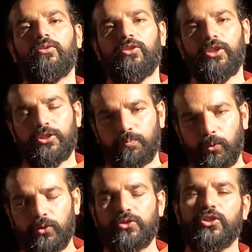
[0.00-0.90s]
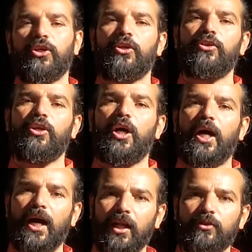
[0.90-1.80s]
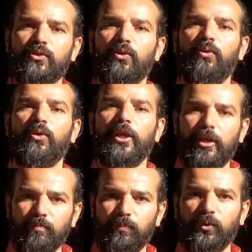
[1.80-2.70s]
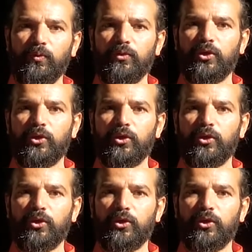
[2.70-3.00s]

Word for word: This posture also improve